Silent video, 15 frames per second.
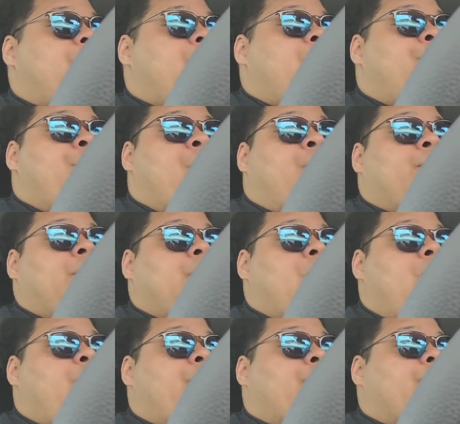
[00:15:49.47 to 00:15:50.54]
girl, boldly
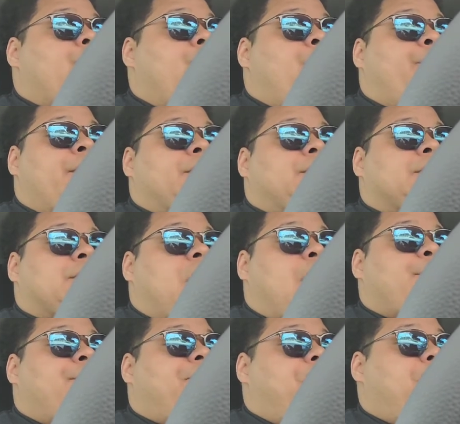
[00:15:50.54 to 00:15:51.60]
go where no bitch has
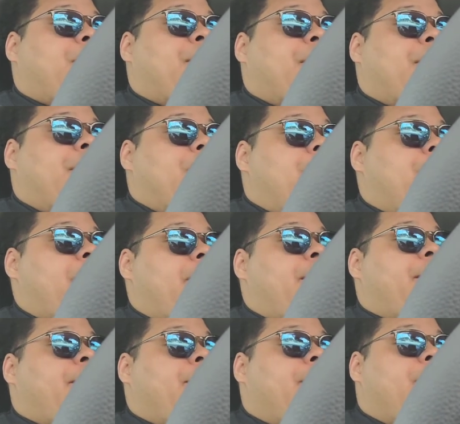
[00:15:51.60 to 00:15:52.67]
gone before, honey,
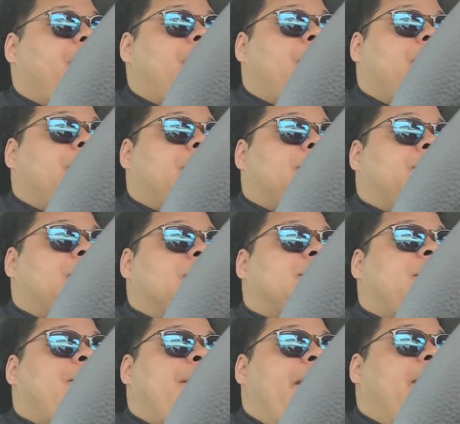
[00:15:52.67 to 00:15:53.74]
okay? Just
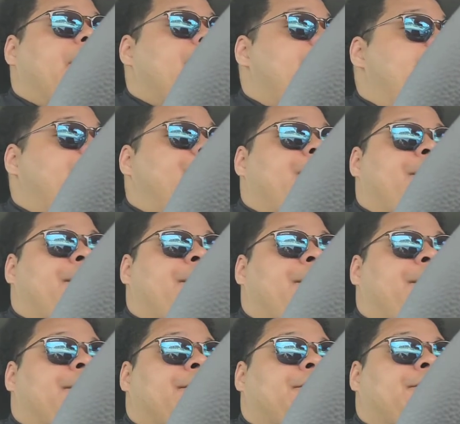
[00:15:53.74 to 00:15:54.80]
to make it happen, girl.